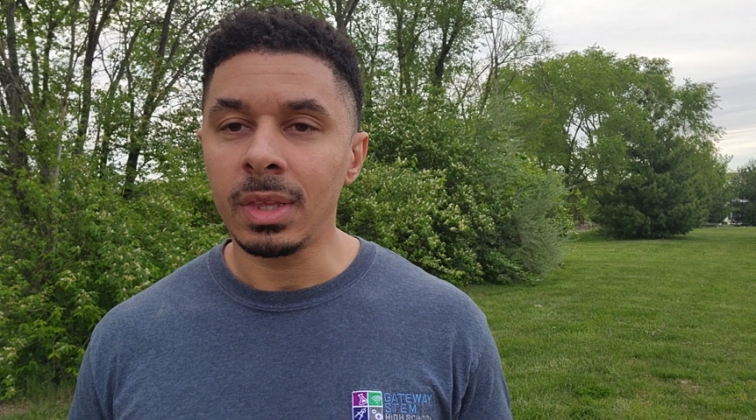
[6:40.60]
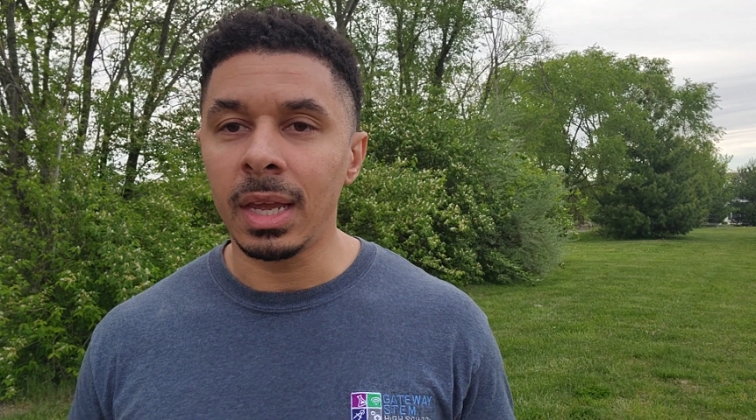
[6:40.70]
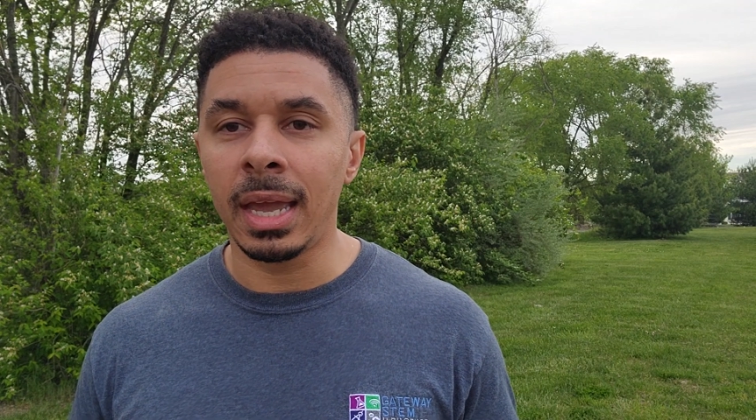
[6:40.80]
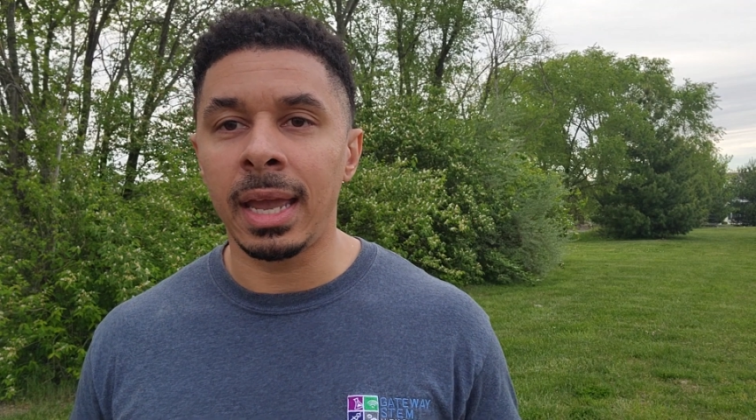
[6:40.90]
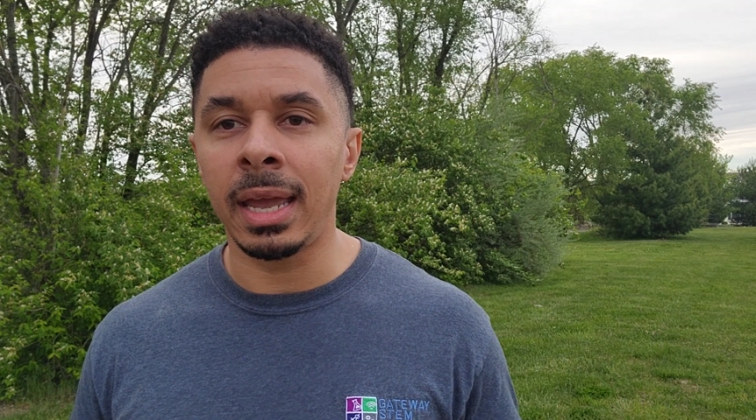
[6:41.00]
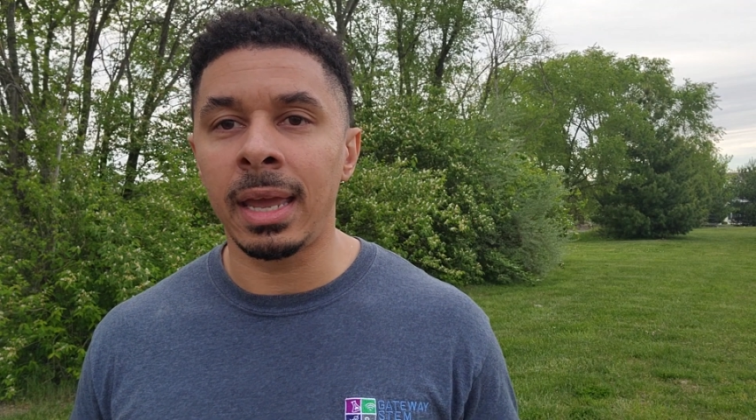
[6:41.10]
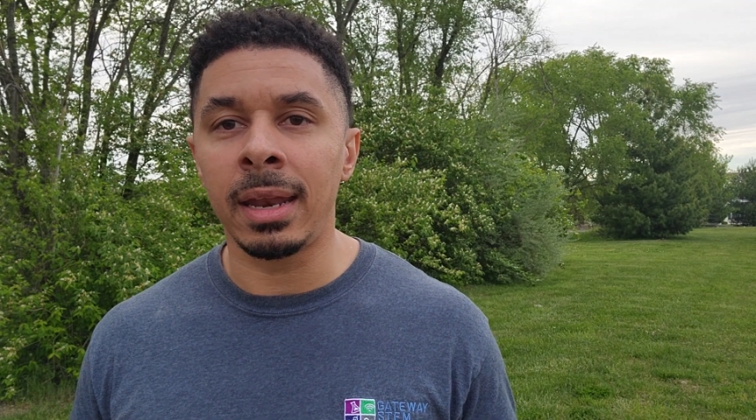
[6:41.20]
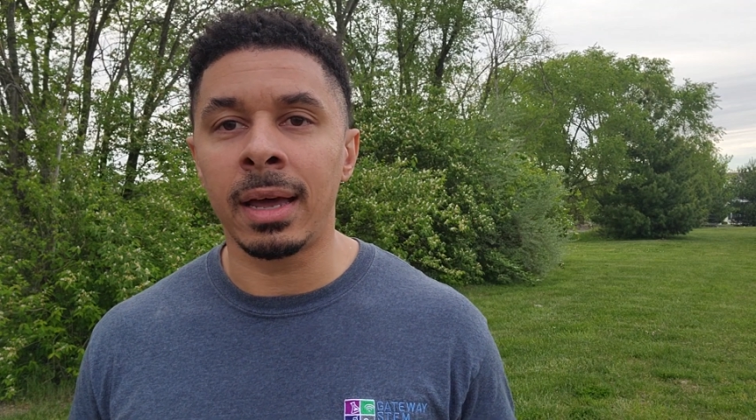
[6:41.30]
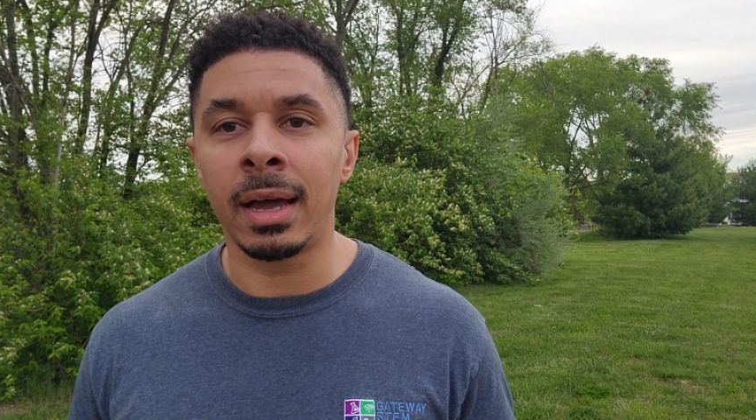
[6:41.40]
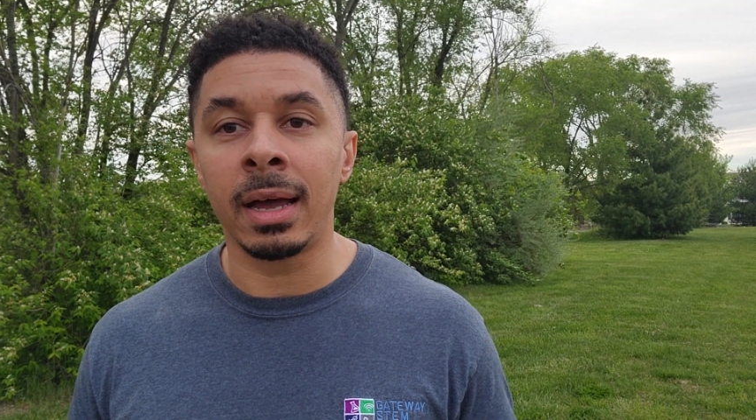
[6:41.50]

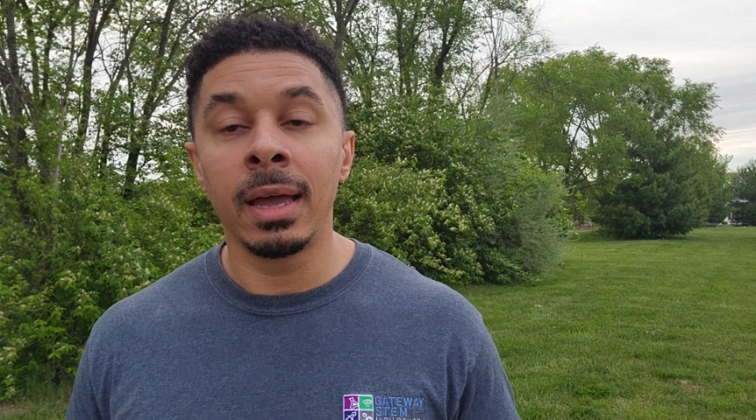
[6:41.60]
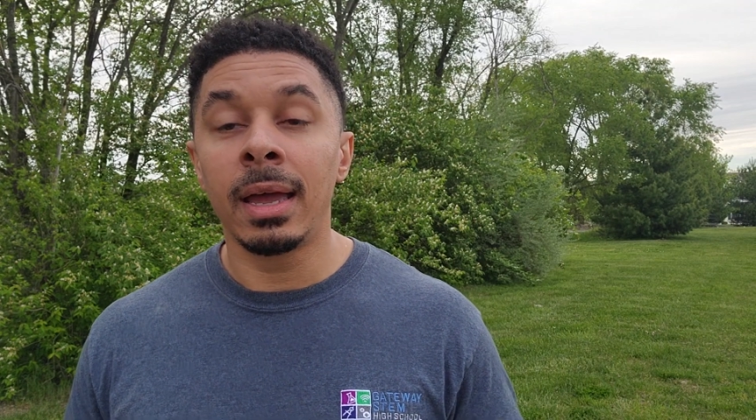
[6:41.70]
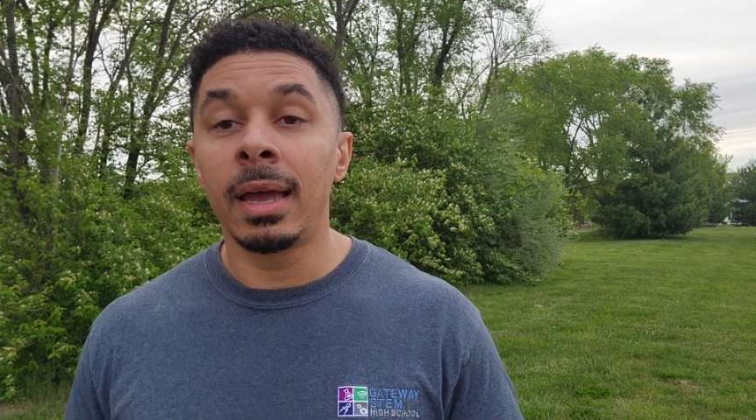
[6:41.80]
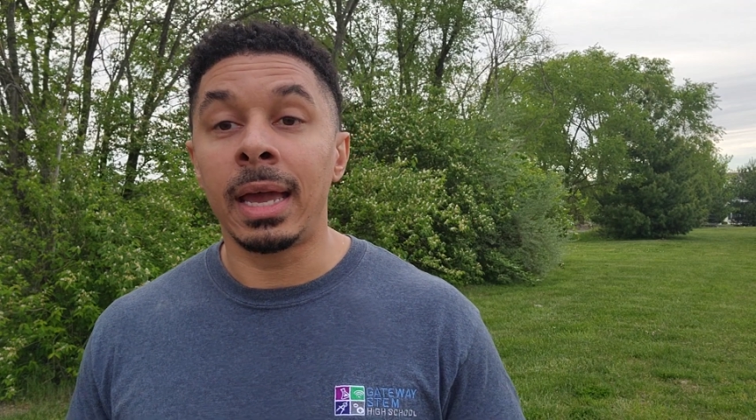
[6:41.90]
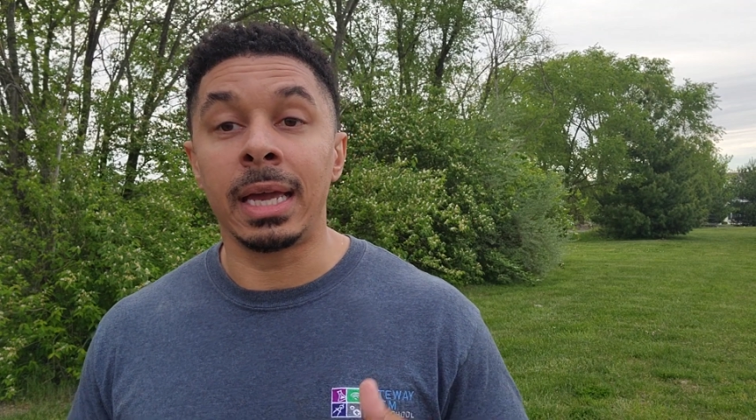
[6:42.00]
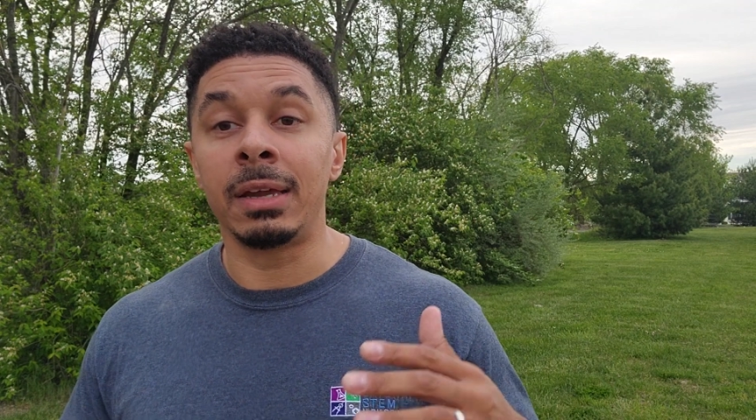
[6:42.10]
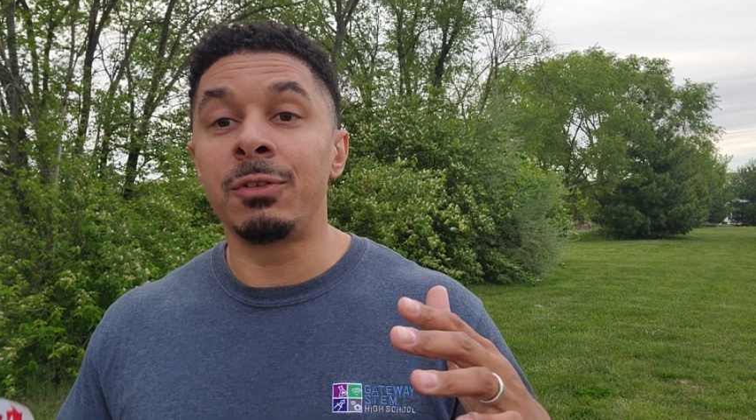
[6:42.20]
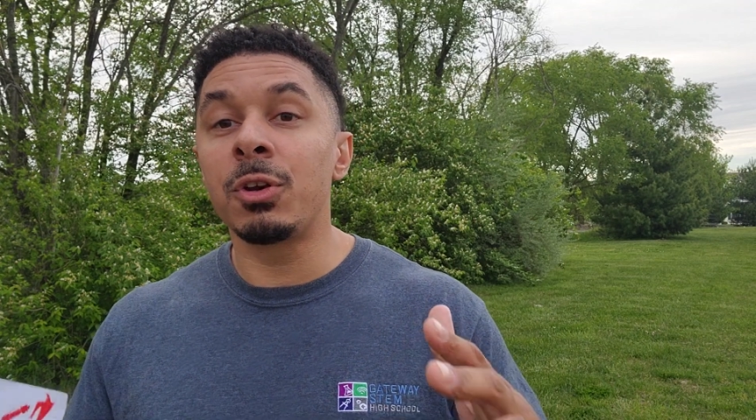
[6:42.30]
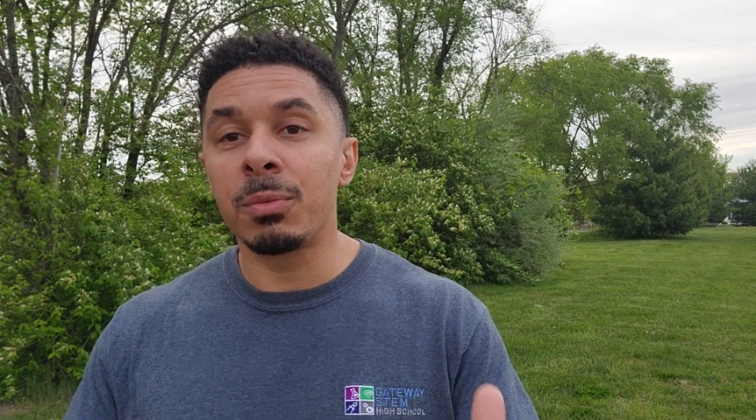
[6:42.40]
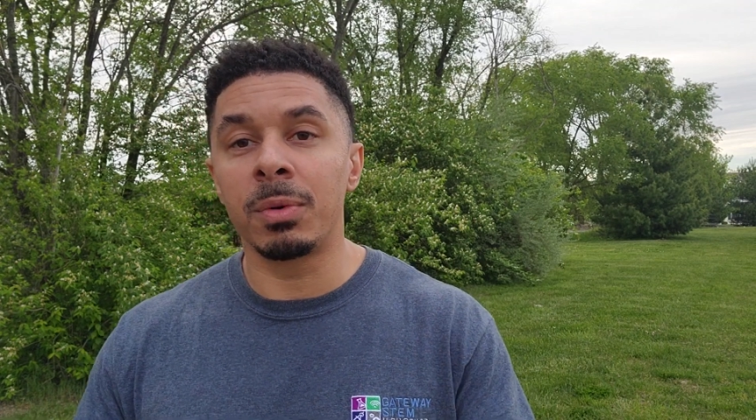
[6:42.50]
And hey, if
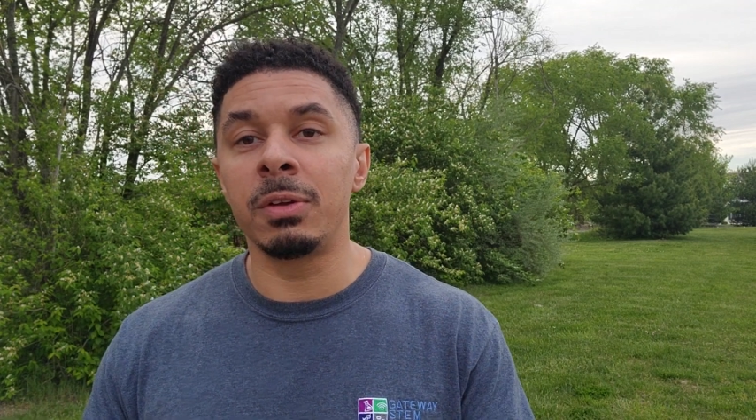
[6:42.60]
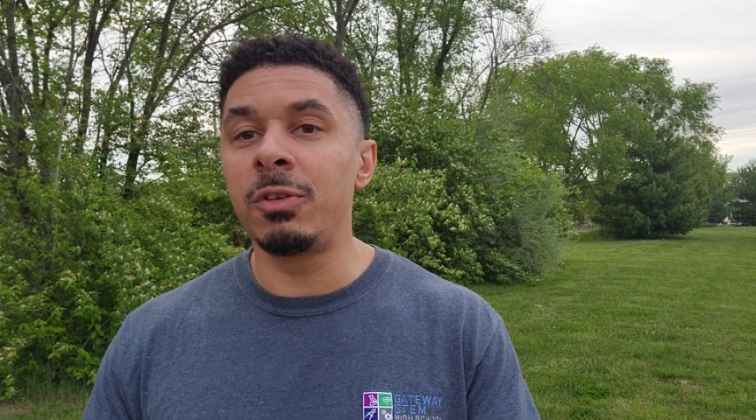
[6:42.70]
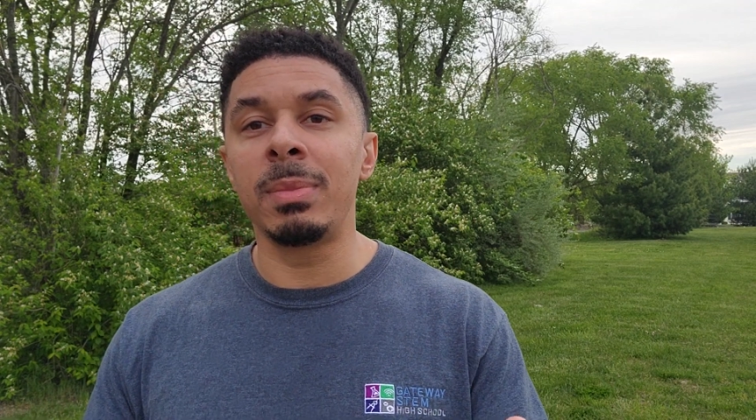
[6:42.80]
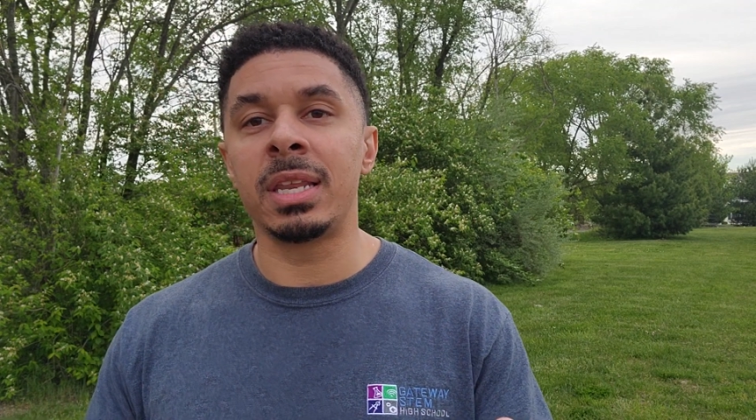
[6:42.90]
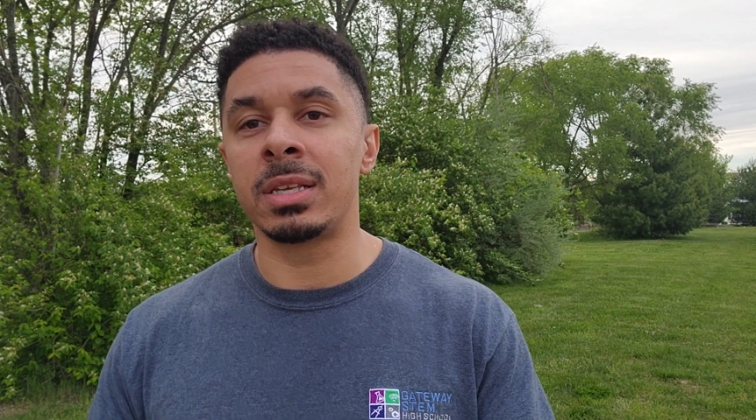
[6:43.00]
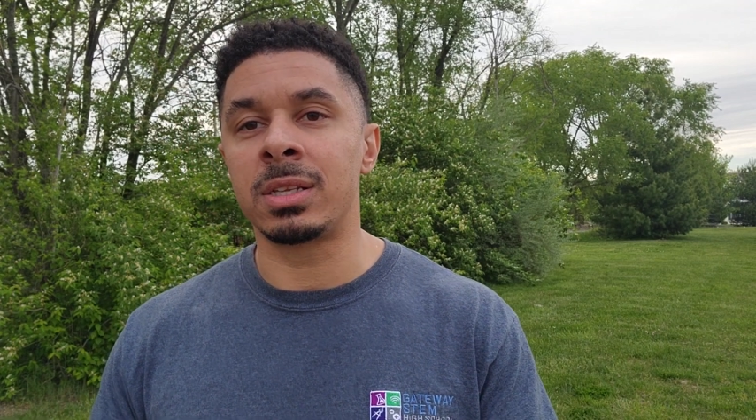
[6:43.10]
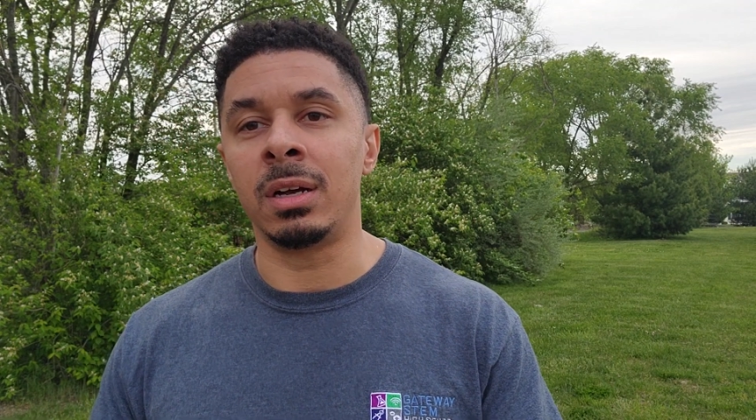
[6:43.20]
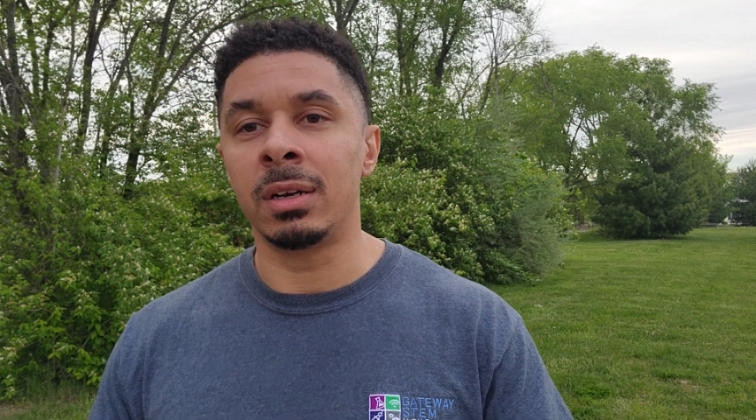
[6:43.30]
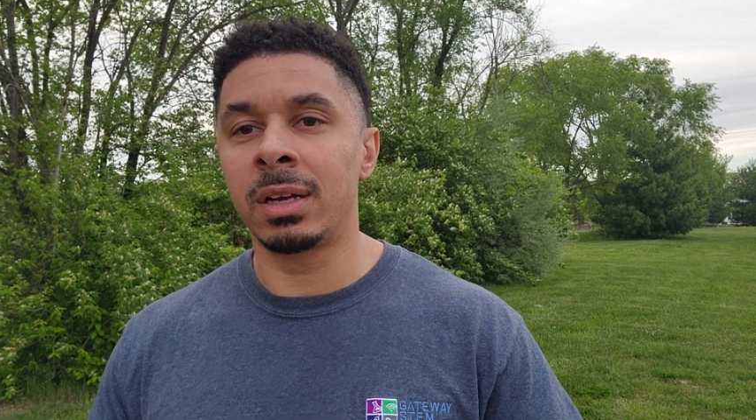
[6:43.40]
you made it this long,